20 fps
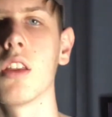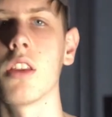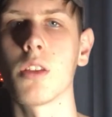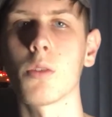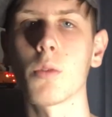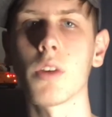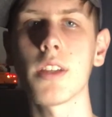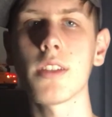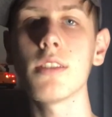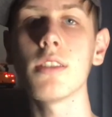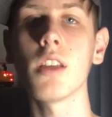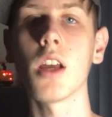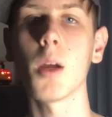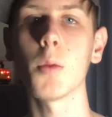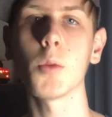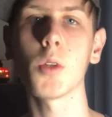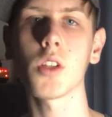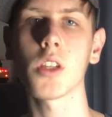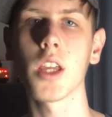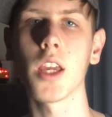The reason I'm
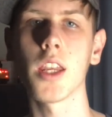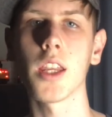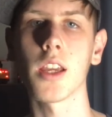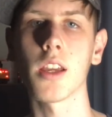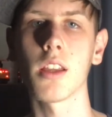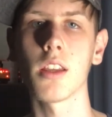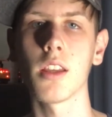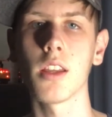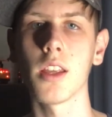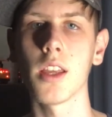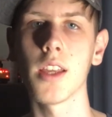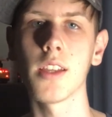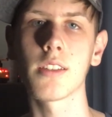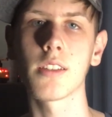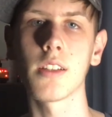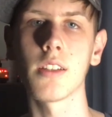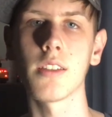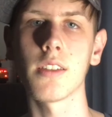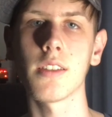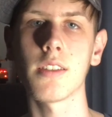not getting it is
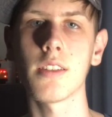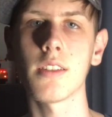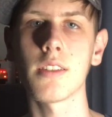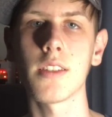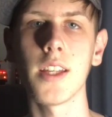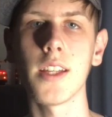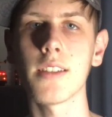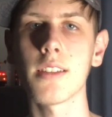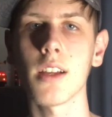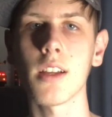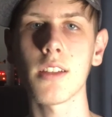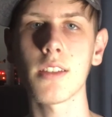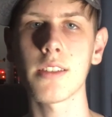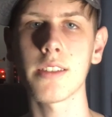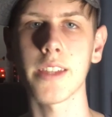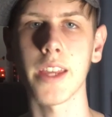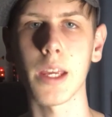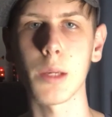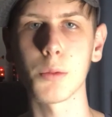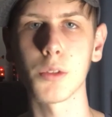because it's
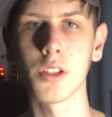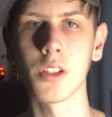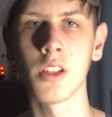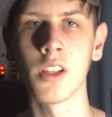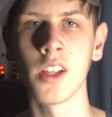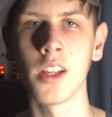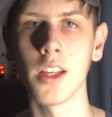unstable,